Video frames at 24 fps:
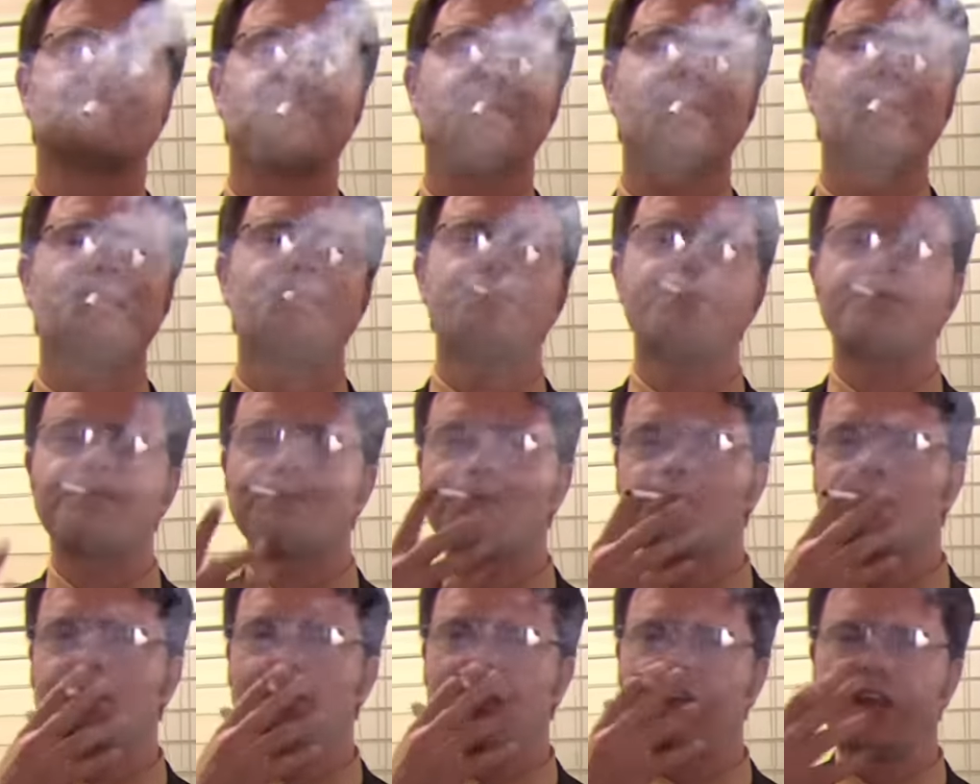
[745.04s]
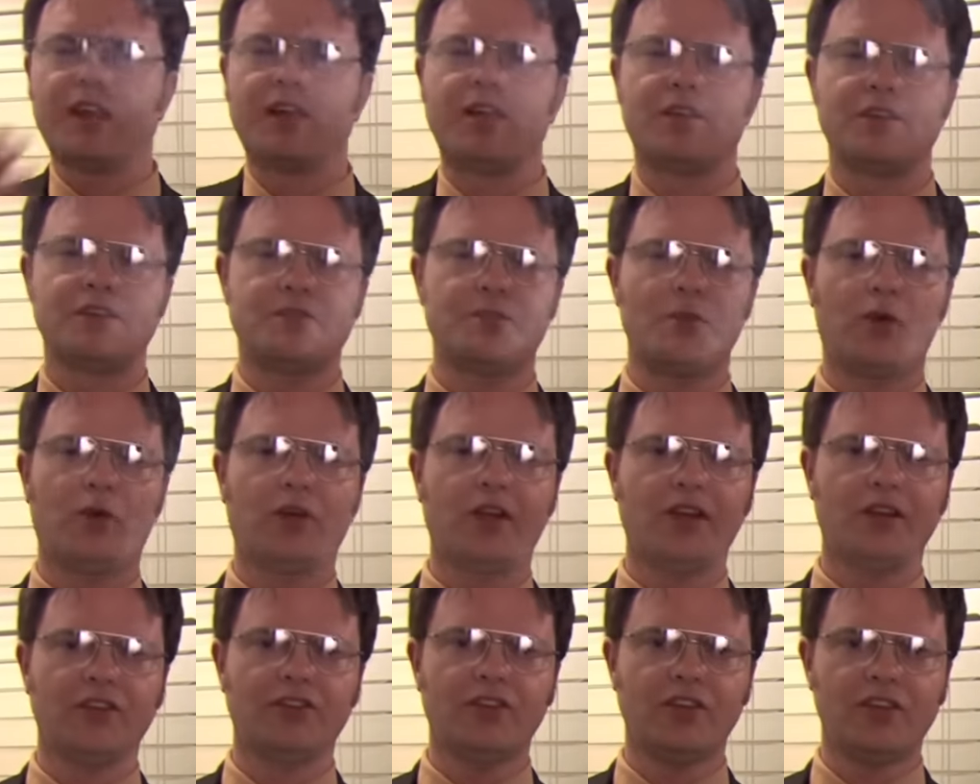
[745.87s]
Today,
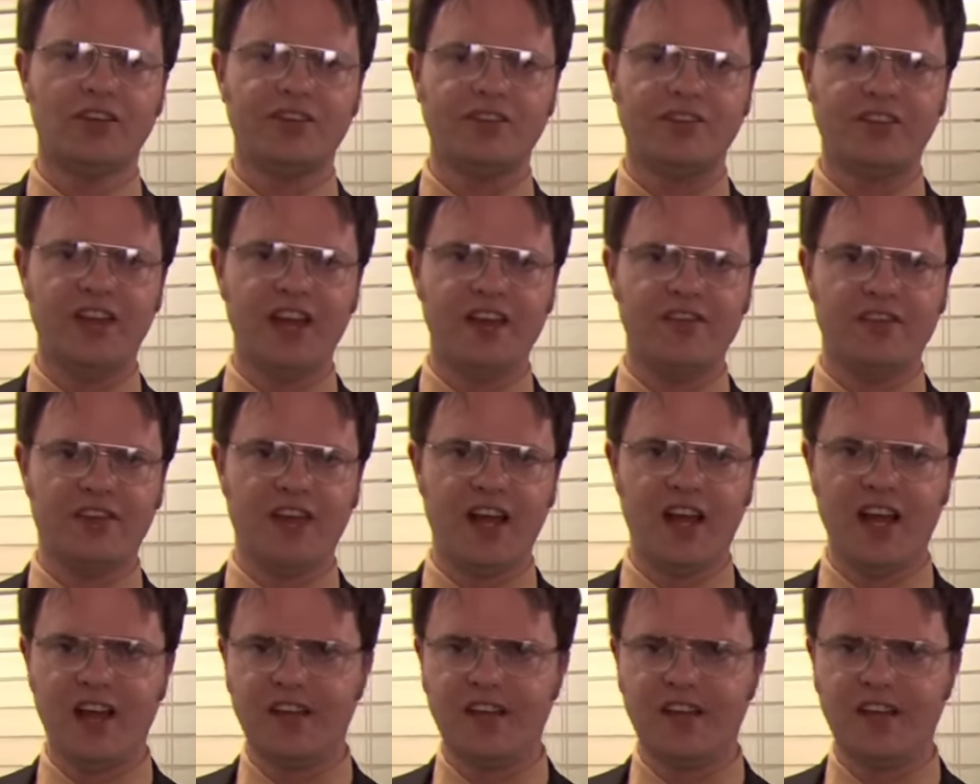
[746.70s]
smoking is going to save